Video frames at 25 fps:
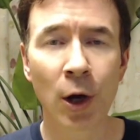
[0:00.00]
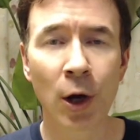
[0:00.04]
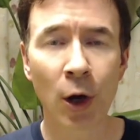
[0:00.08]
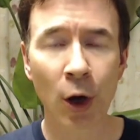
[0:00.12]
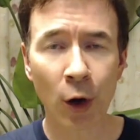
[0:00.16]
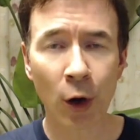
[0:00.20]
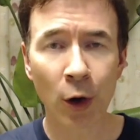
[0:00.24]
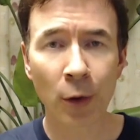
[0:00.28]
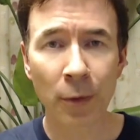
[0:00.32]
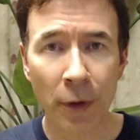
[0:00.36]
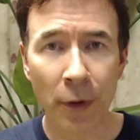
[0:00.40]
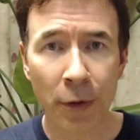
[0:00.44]

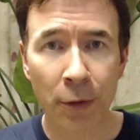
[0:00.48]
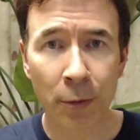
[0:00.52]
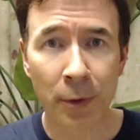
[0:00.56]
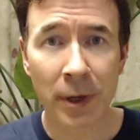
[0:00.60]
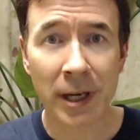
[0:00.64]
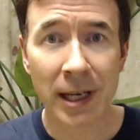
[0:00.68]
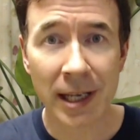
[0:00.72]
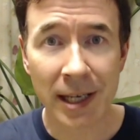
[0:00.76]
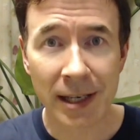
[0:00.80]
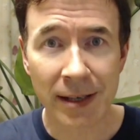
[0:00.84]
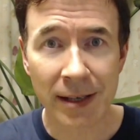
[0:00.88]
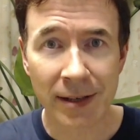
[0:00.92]
All the
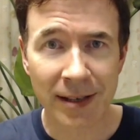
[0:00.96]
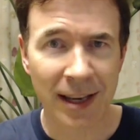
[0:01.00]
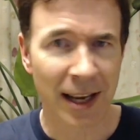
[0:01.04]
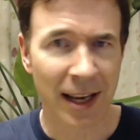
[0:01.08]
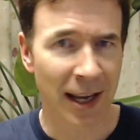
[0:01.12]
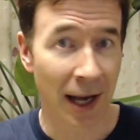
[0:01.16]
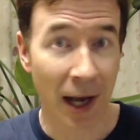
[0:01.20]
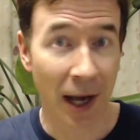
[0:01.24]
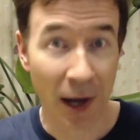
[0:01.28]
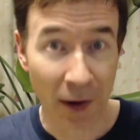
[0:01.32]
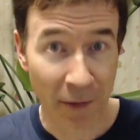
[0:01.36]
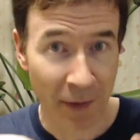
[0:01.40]
threes,
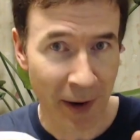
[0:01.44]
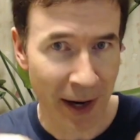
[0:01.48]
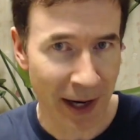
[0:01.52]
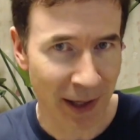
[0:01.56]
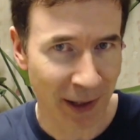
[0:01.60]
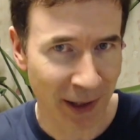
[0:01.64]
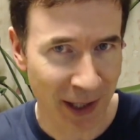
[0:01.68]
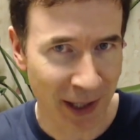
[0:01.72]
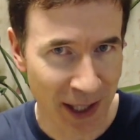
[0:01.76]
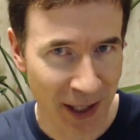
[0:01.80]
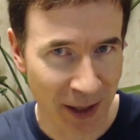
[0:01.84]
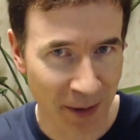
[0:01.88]
a very
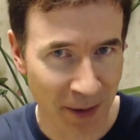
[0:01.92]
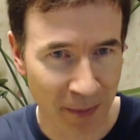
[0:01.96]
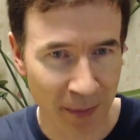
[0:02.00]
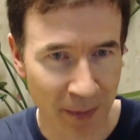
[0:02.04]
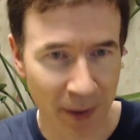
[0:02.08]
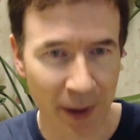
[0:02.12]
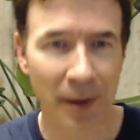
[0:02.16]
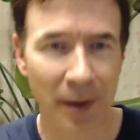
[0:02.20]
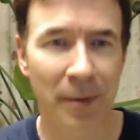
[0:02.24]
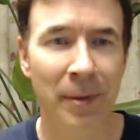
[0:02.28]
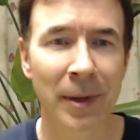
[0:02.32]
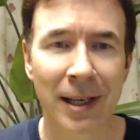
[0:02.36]
lucky
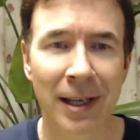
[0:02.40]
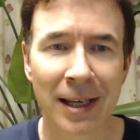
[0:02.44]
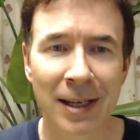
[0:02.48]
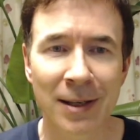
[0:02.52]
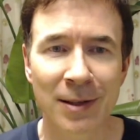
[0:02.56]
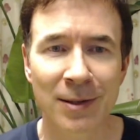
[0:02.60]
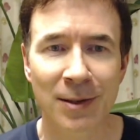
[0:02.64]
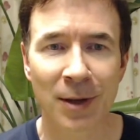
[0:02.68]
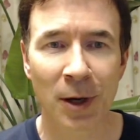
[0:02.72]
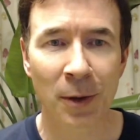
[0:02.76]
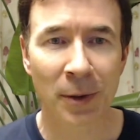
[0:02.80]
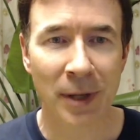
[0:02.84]
number.
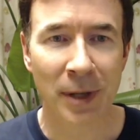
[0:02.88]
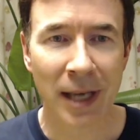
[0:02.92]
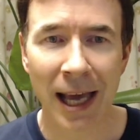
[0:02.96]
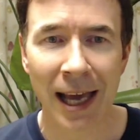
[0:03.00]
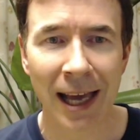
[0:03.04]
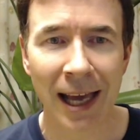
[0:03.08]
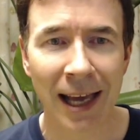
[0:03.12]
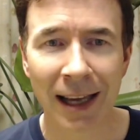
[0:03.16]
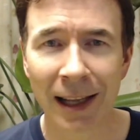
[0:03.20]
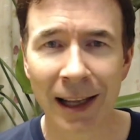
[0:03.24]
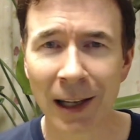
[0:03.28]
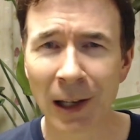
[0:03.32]
So
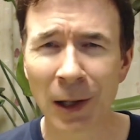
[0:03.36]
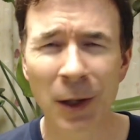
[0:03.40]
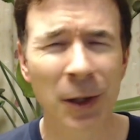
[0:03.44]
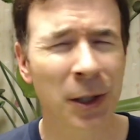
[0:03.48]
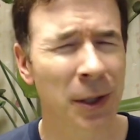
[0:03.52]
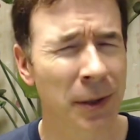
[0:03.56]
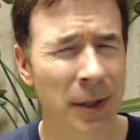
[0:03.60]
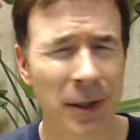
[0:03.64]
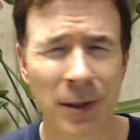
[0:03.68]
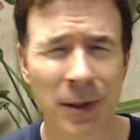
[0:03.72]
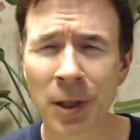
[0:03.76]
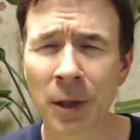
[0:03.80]
yeah, look
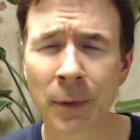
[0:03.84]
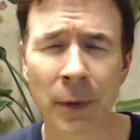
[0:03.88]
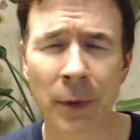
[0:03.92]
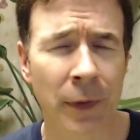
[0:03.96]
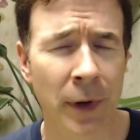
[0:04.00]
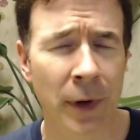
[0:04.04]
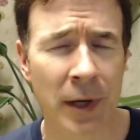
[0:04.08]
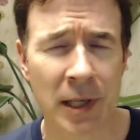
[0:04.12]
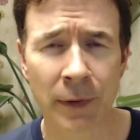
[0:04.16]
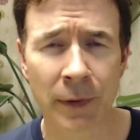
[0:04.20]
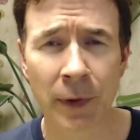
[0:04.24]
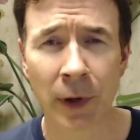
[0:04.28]
at this cover
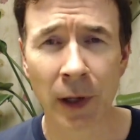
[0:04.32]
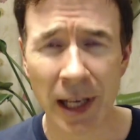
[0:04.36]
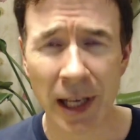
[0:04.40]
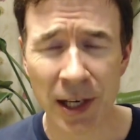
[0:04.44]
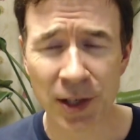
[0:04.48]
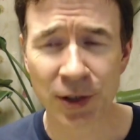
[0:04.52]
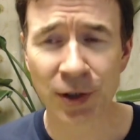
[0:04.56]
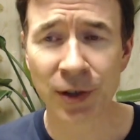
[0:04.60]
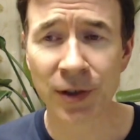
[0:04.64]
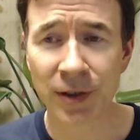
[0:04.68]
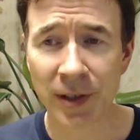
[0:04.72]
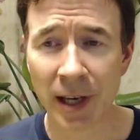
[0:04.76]
first of all.
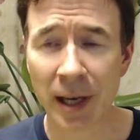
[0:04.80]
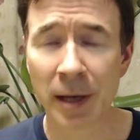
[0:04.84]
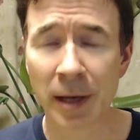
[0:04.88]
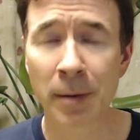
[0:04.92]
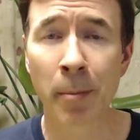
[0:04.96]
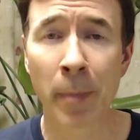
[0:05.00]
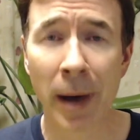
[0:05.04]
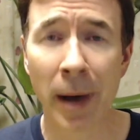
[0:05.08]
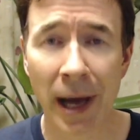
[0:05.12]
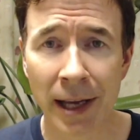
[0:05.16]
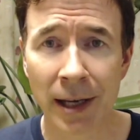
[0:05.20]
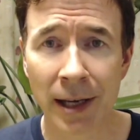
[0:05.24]
Let's just
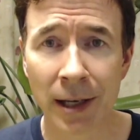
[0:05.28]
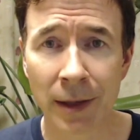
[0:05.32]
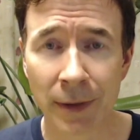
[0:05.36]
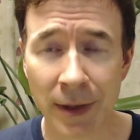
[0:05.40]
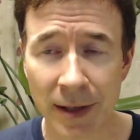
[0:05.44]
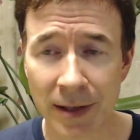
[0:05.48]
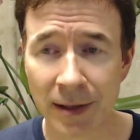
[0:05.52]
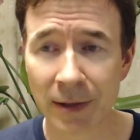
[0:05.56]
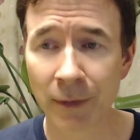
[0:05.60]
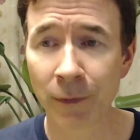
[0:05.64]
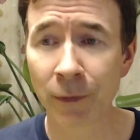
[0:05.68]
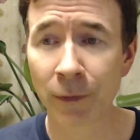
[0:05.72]
admire
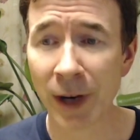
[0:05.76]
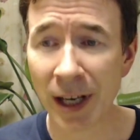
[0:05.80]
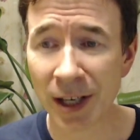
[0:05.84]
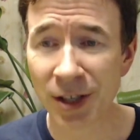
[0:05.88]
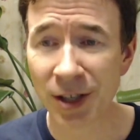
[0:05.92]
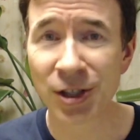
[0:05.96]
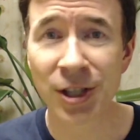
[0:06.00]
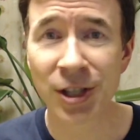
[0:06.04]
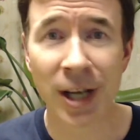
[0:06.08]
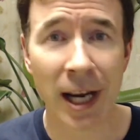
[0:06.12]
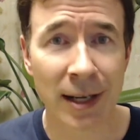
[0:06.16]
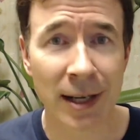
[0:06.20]
this
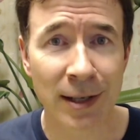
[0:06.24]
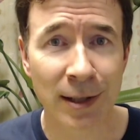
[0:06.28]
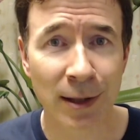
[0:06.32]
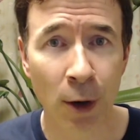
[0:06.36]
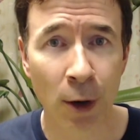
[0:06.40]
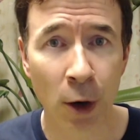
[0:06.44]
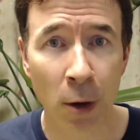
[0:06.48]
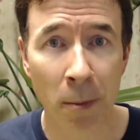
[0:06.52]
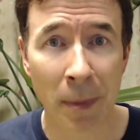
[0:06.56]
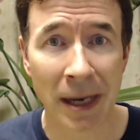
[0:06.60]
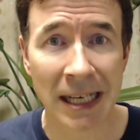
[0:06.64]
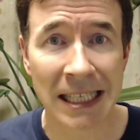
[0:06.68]

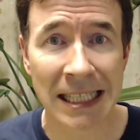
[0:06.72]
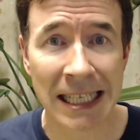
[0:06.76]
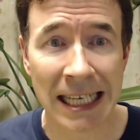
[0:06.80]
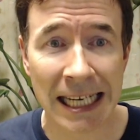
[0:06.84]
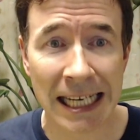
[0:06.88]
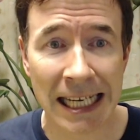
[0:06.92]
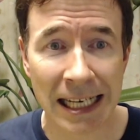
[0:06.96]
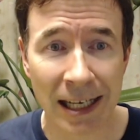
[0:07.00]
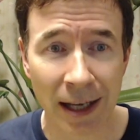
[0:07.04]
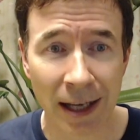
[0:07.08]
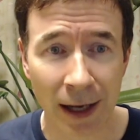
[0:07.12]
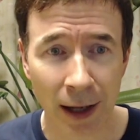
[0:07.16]
Francesco
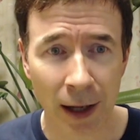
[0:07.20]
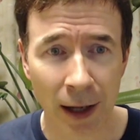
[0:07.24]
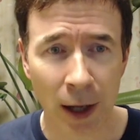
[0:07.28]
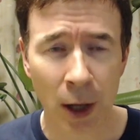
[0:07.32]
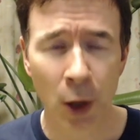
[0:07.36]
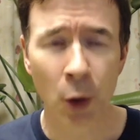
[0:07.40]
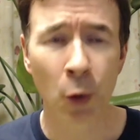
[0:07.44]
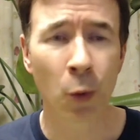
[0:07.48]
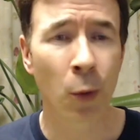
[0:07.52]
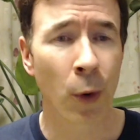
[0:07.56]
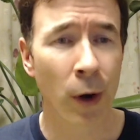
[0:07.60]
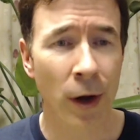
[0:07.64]
Mattina
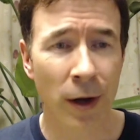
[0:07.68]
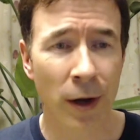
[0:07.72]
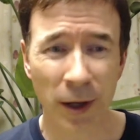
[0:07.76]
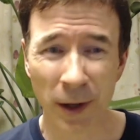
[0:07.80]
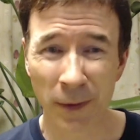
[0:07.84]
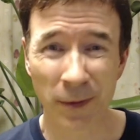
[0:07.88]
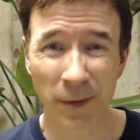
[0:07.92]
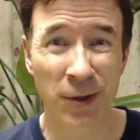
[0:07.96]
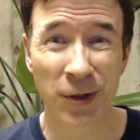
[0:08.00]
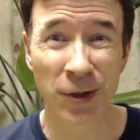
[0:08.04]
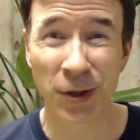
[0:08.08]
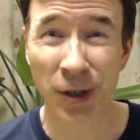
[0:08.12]
work
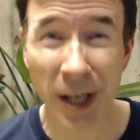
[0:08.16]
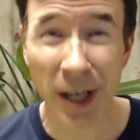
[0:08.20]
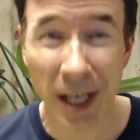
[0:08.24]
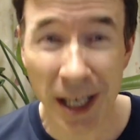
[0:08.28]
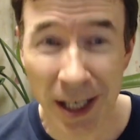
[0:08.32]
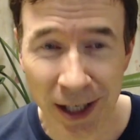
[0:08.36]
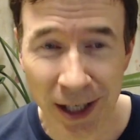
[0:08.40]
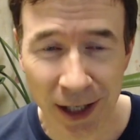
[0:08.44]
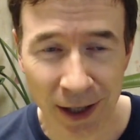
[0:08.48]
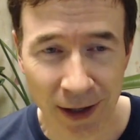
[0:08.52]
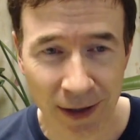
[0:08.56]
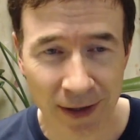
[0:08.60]
of
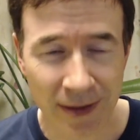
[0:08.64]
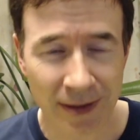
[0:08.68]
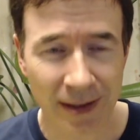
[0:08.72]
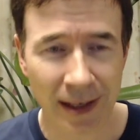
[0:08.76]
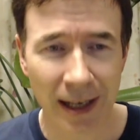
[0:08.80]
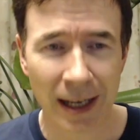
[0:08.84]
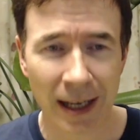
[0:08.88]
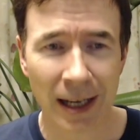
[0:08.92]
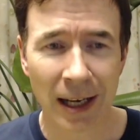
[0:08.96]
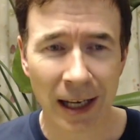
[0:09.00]
genius.